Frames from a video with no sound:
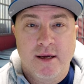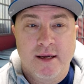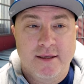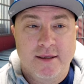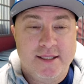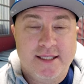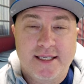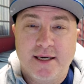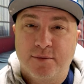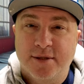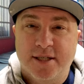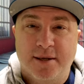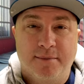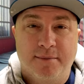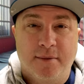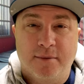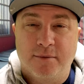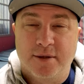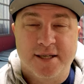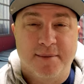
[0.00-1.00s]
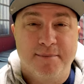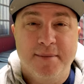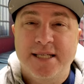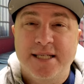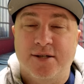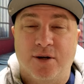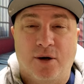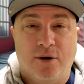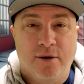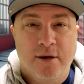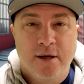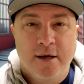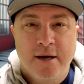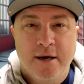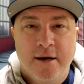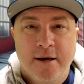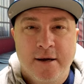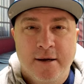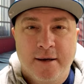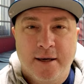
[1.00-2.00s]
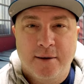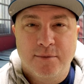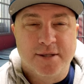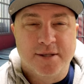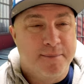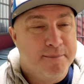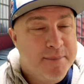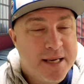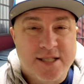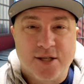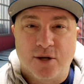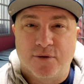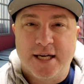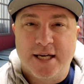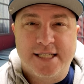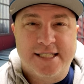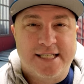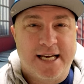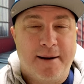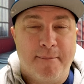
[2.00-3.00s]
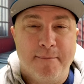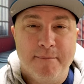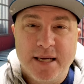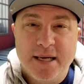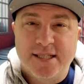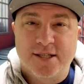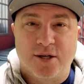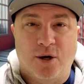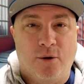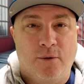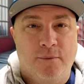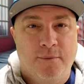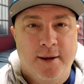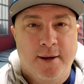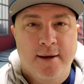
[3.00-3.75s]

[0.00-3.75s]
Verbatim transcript: This kid was a missile. He was a missile. They sent a missile.